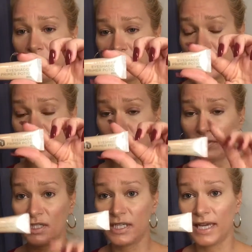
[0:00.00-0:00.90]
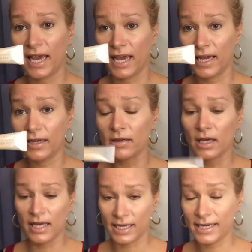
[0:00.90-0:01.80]
with this Urban Decay
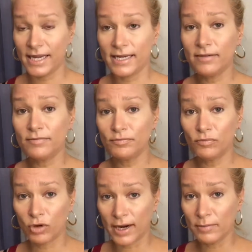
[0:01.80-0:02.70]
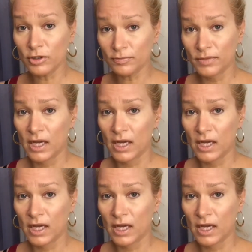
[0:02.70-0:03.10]
Eden primer.